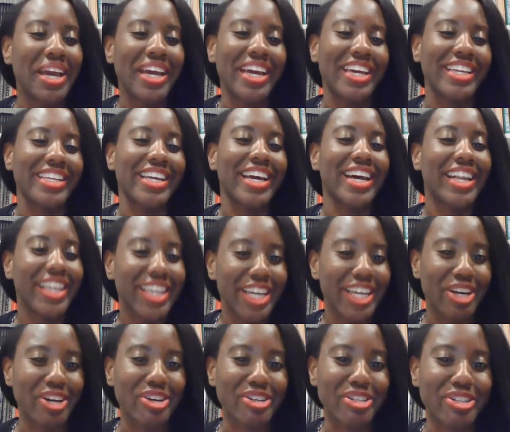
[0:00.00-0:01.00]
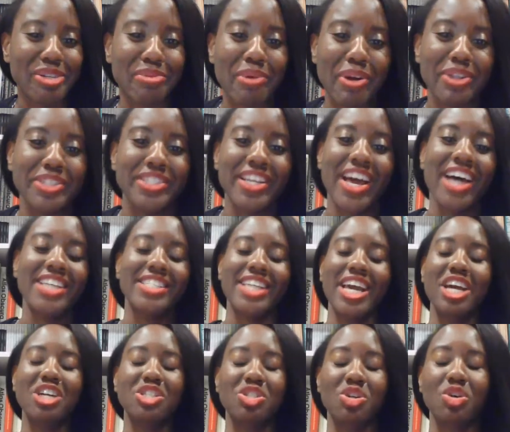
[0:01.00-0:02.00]
it clear to the person that has
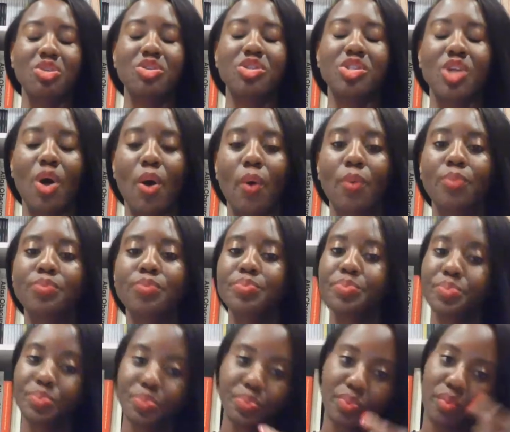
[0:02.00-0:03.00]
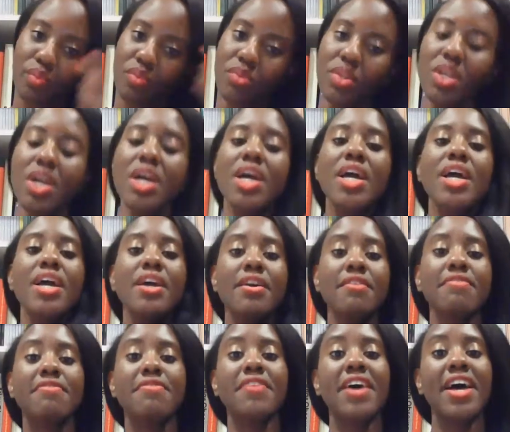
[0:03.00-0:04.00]
to answer. So
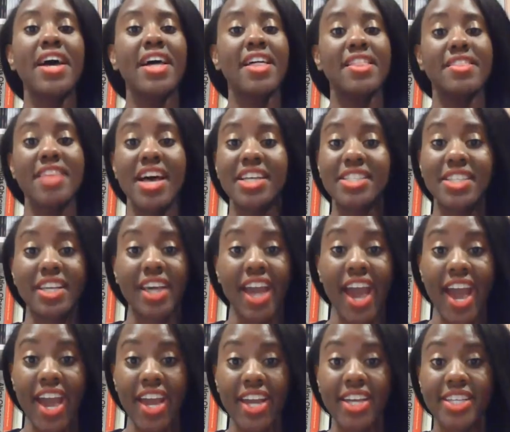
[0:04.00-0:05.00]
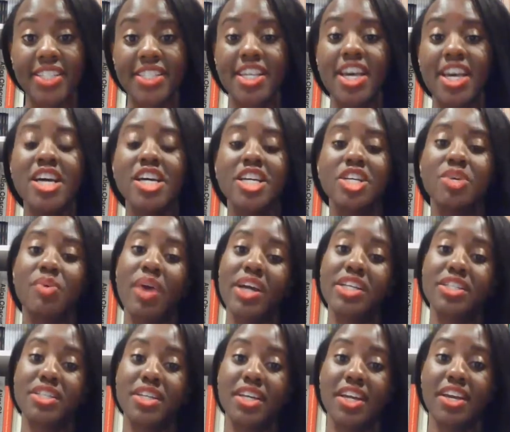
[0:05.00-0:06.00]
if that's the case, you
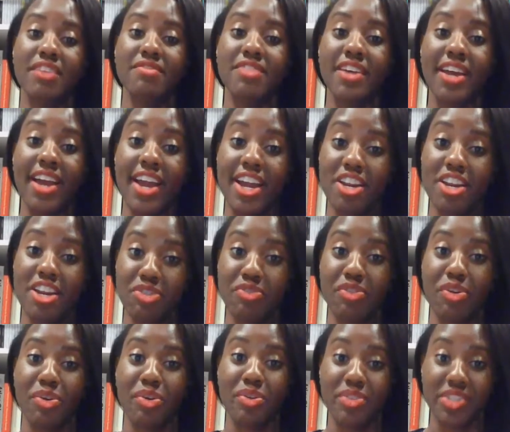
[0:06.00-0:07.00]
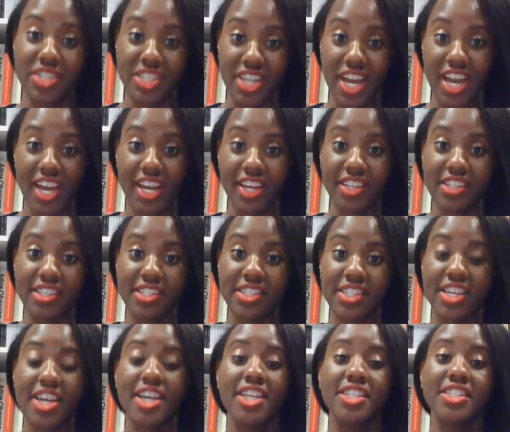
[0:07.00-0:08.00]
actually give the interviewer the chance
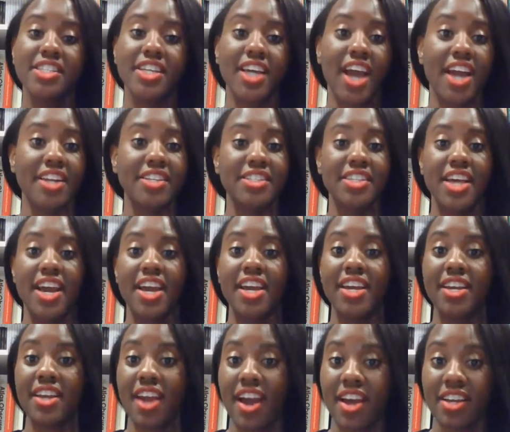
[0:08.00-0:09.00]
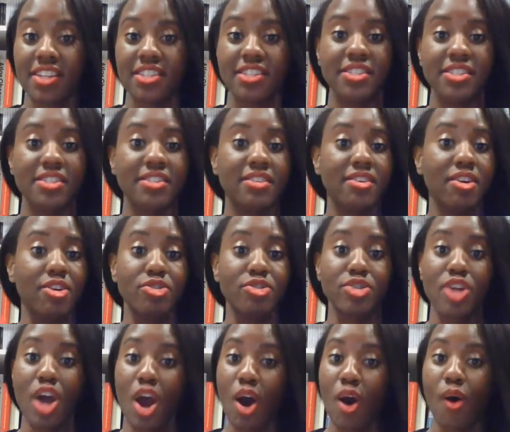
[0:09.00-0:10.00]
to kind of say yes or
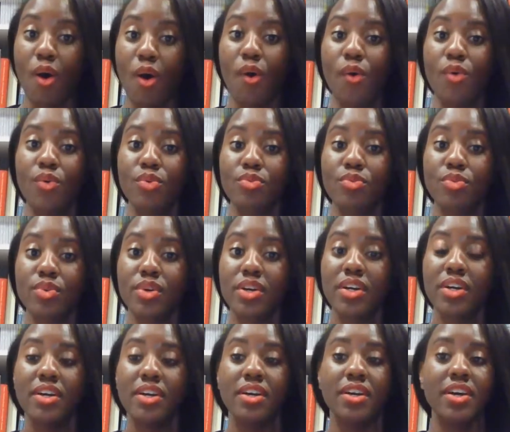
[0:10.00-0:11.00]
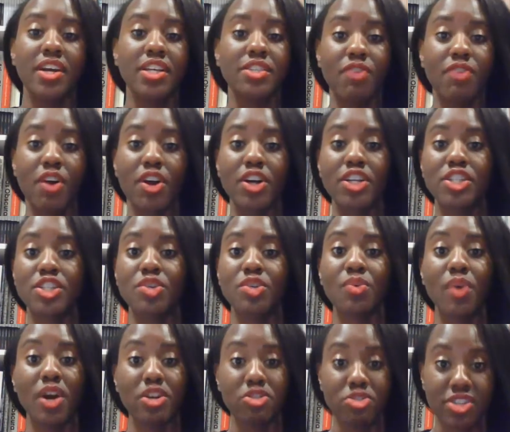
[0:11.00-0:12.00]
no as far as you
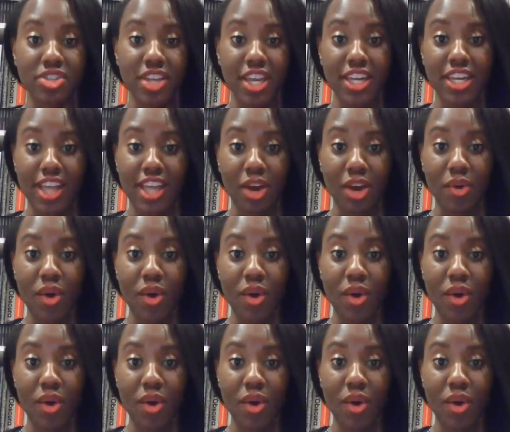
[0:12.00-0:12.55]
understanding that